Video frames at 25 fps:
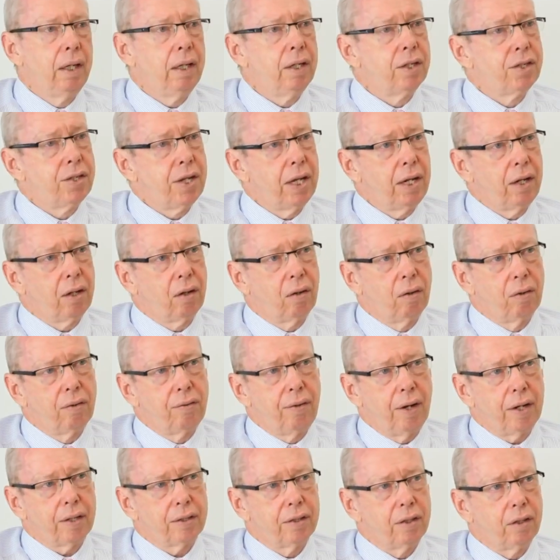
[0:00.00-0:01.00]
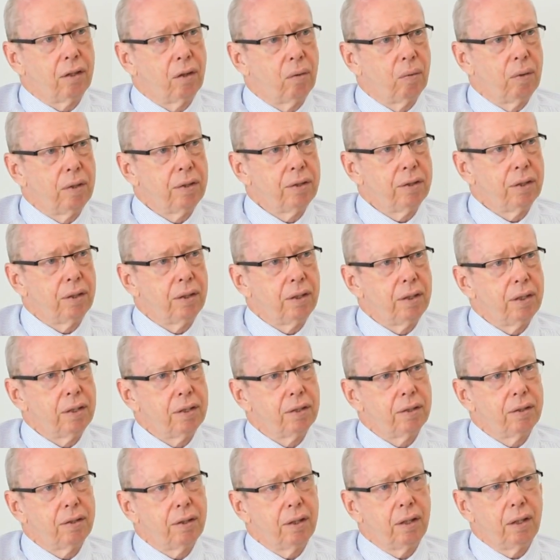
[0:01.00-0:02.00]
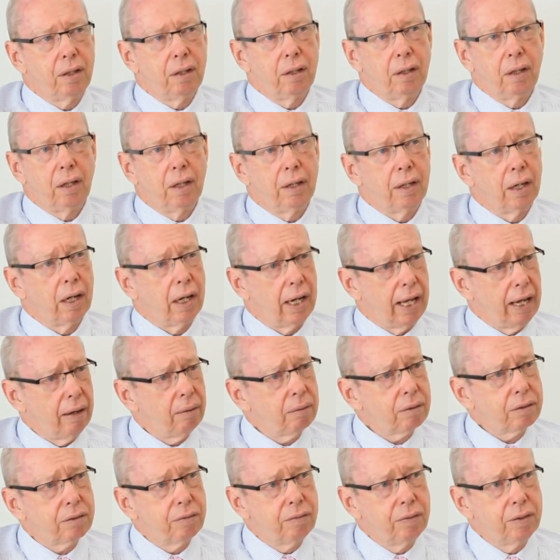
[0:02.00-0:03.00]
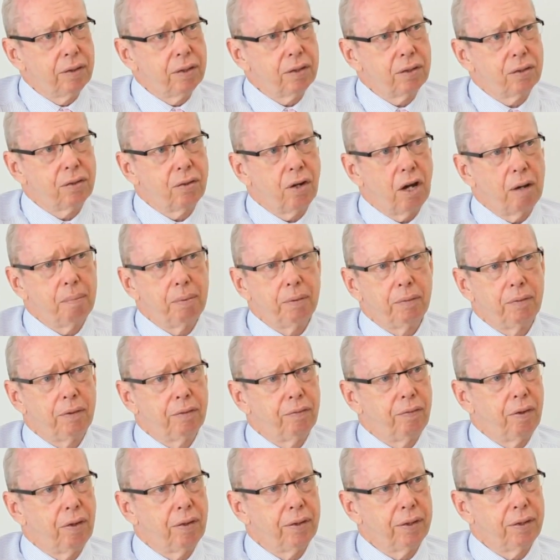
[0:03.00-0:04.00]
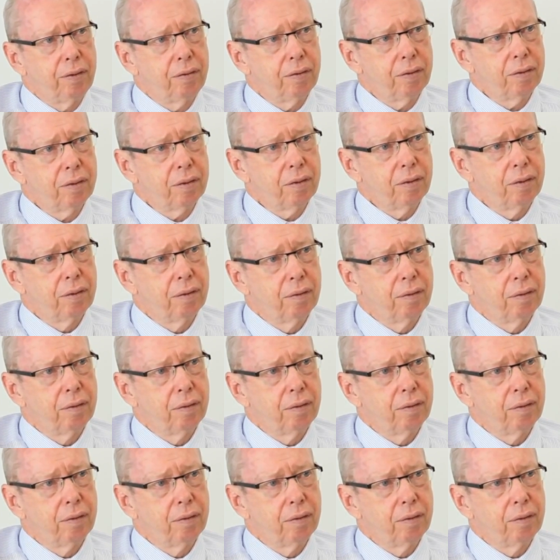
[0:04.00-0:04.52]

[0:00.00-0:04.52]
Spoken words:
In standard contracts in Queensland, is there an allowance for this type of default interest?